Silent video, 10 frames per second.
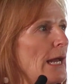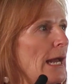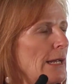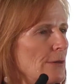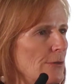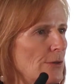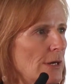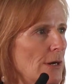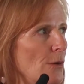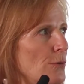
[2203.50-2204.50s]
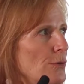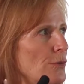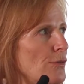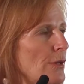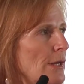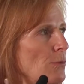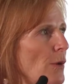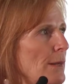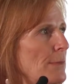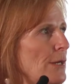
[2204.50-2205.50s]
and owners and
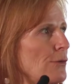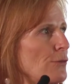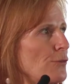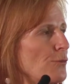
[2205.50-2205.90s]
winemakers